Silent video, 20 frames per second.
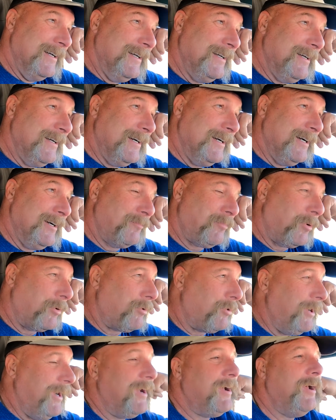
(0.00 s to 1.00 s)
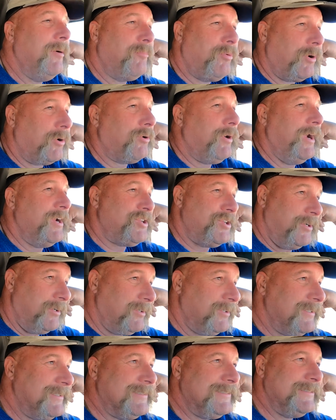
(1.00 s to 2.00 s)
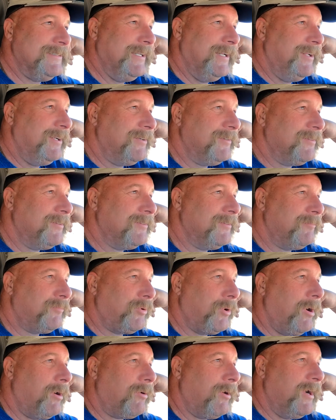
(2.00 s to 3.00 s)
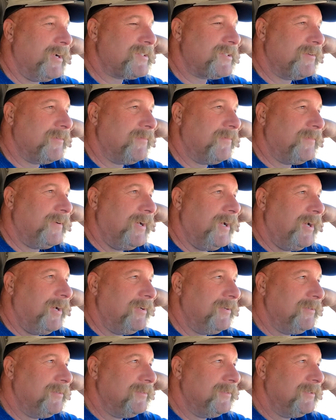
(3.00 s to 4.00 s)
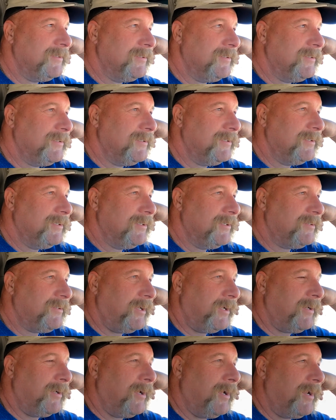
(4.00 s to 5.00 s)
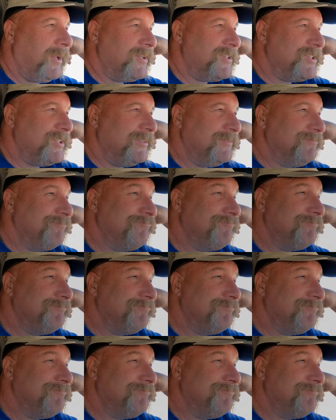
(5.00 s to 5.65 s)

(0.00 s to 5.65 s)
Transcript: uh, progress, progression, you know, the progress of uh, technology.